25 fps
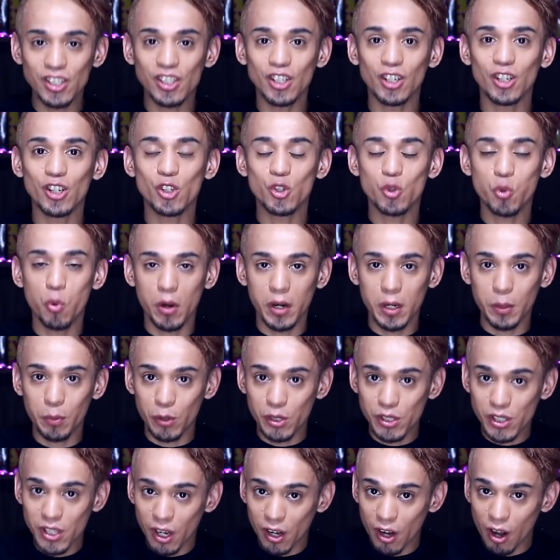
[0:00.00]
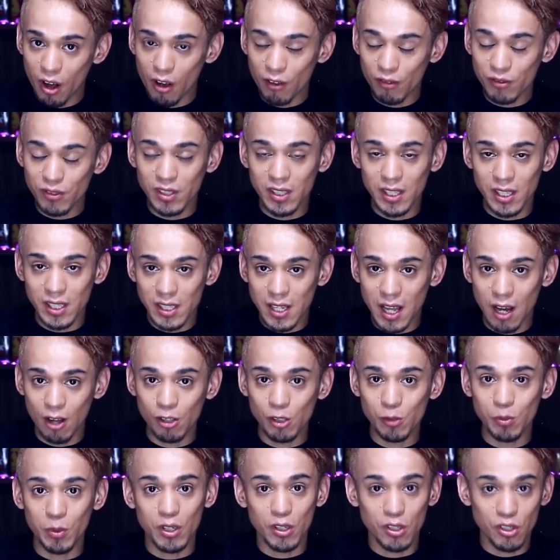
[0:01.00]
their 20% off
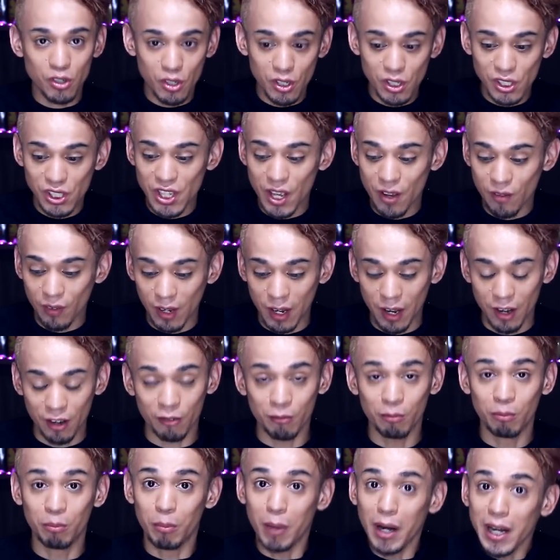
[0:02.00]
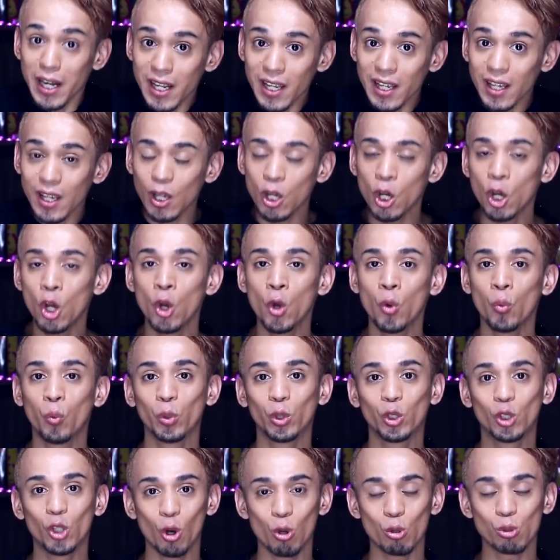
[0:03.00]
discounts because you can save a lot of money
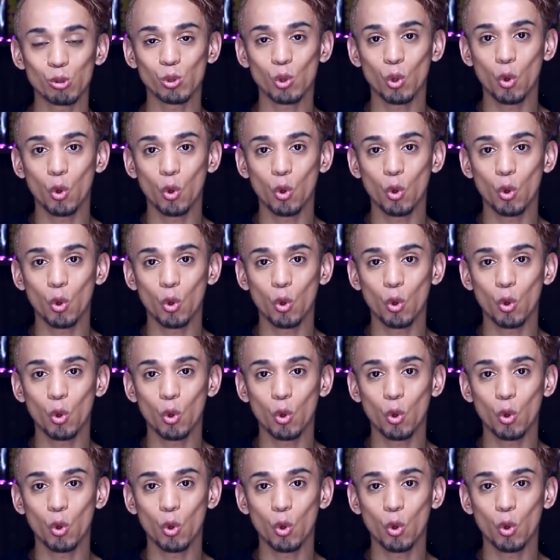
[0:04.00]
with those